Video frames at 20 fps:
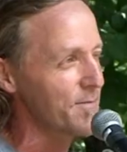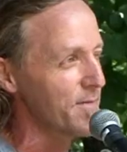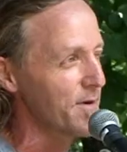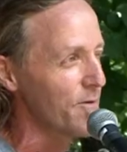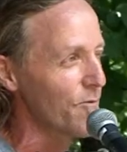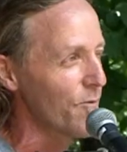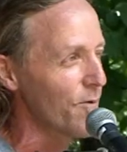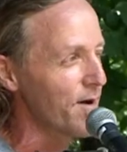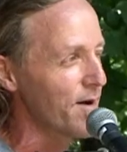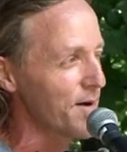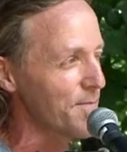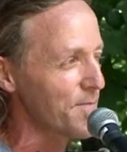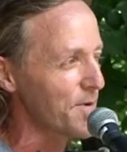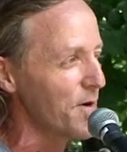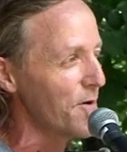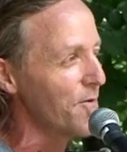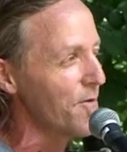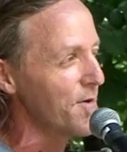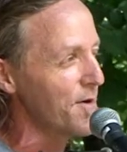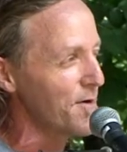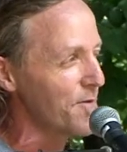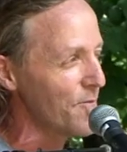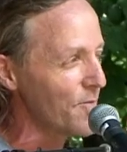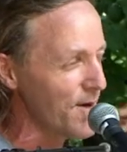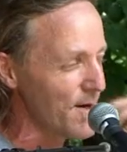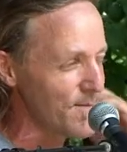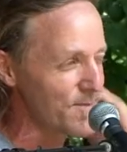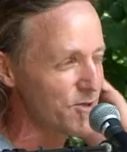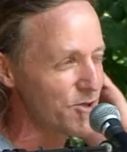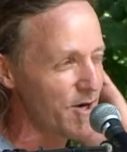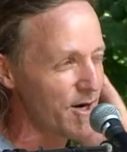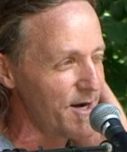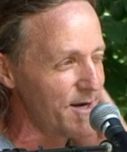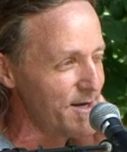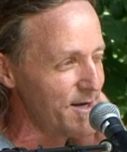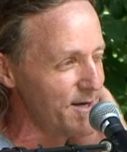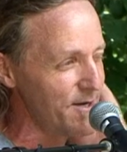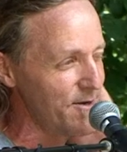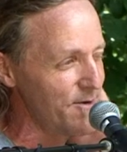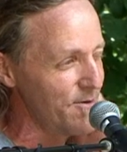them and where I'm going and what I'm trying
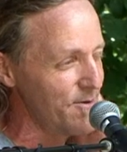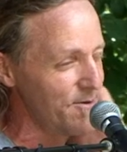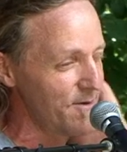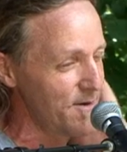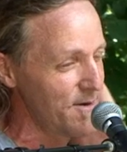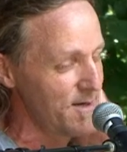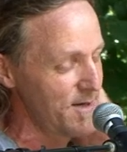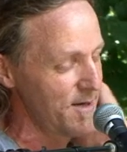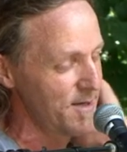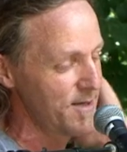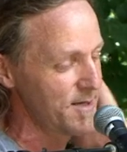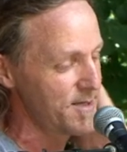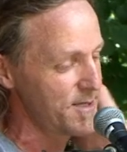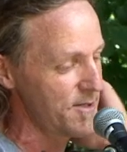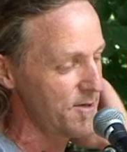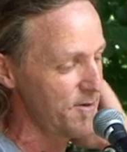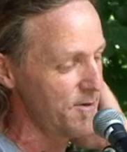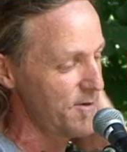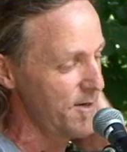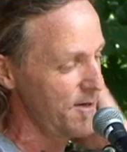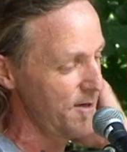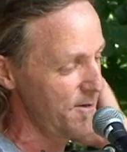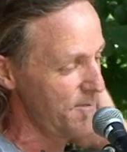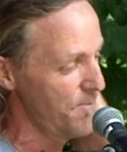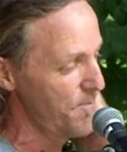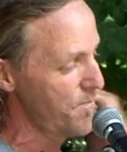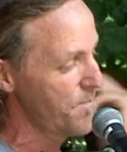to do. So uh,